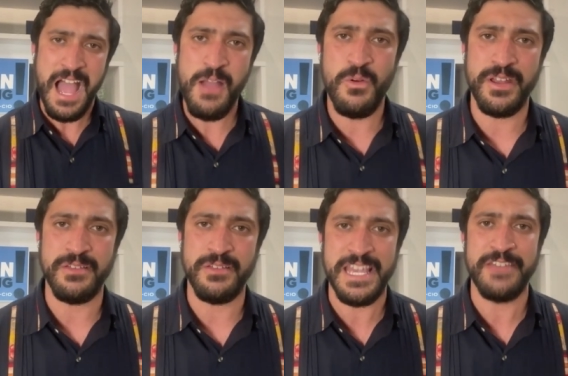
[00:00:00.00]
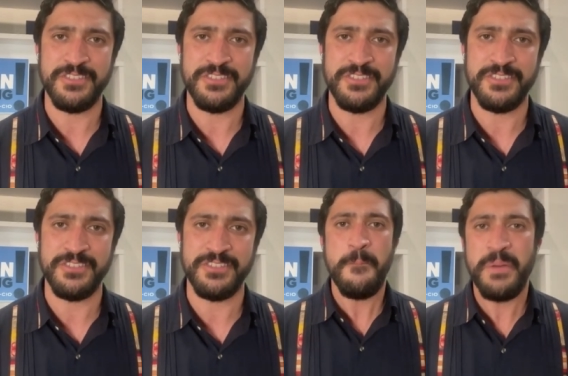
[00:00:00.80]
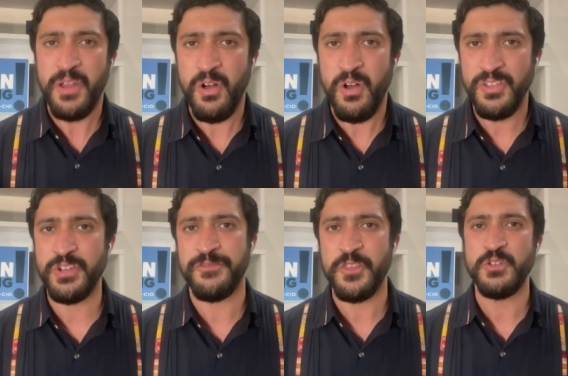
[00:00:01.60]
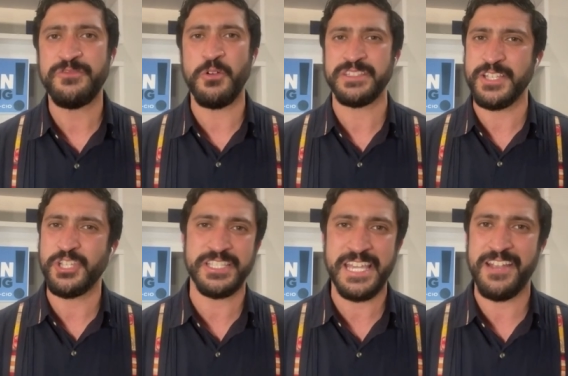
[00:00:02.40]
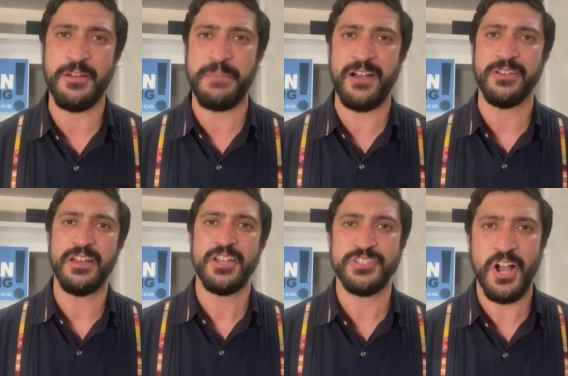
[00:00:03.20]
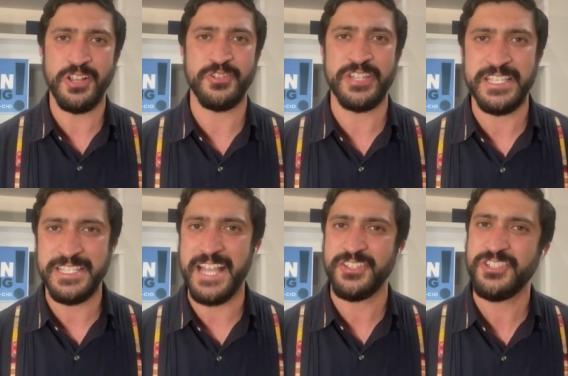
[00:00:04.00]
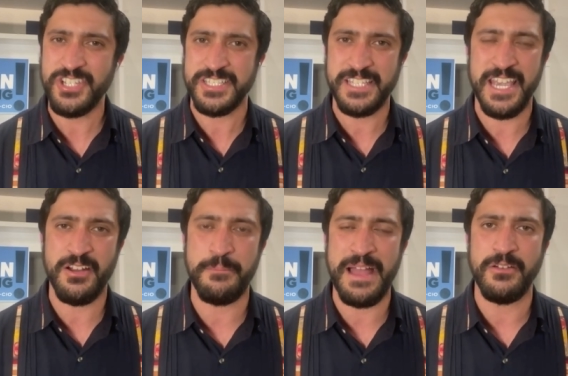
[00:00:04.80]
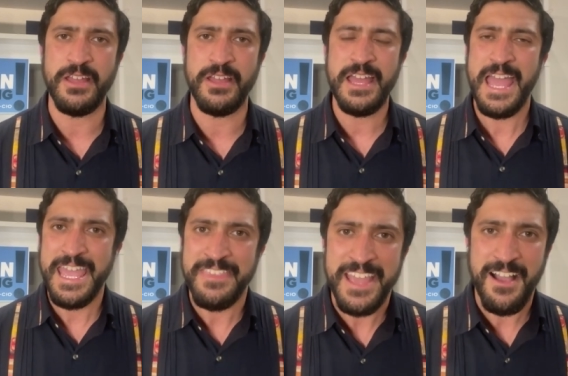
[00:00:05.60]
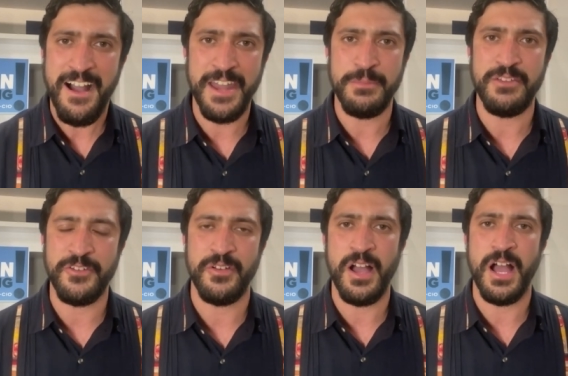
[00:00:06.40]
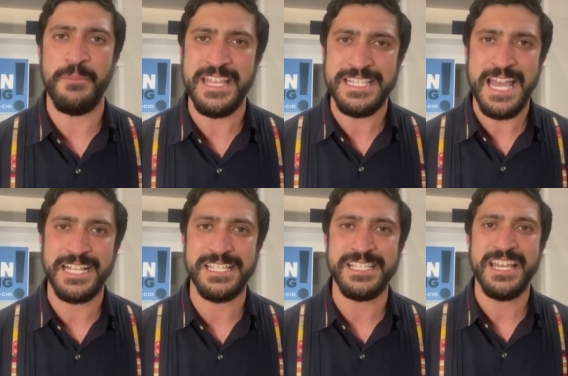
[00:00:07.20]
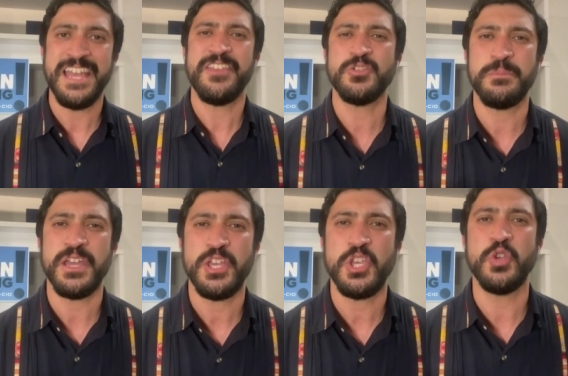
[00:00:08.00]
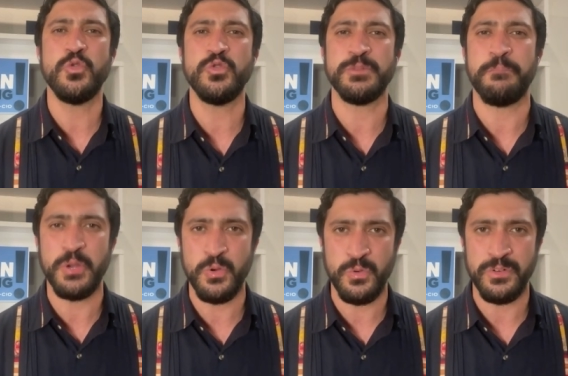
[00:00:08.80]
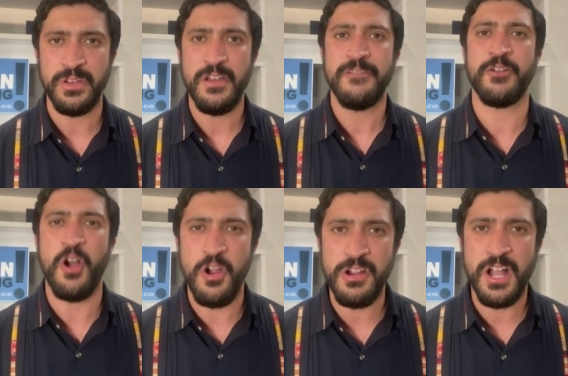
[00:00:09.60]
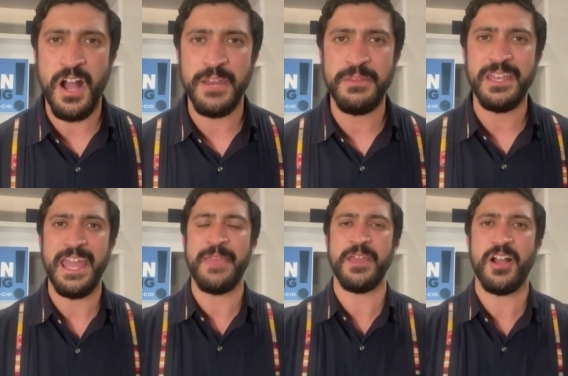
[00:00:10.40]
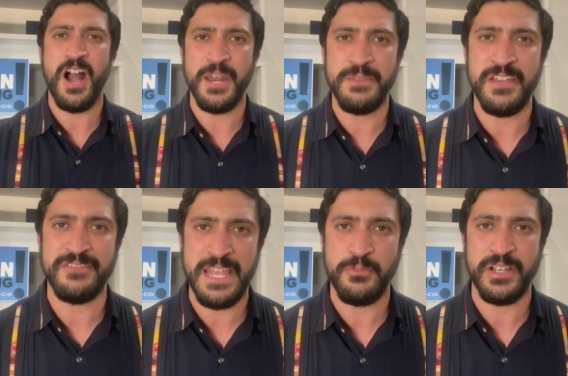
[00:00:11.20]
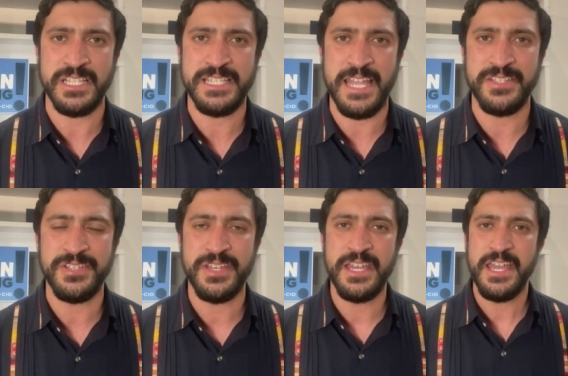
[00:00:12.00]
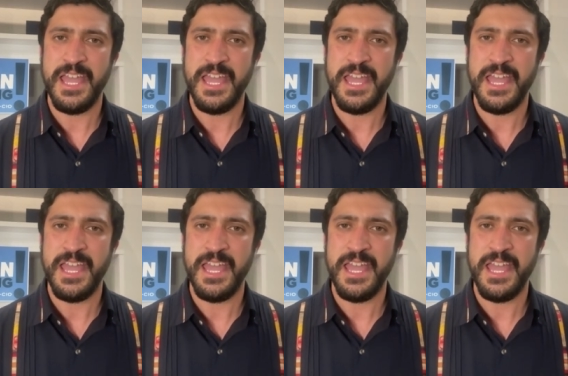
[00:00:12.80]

I want to save lives. But also for those folks that just care about dollars and cents, just care about the economy for, um, in Texas, this would be a huge boon for our economy and the economy of neighboring states.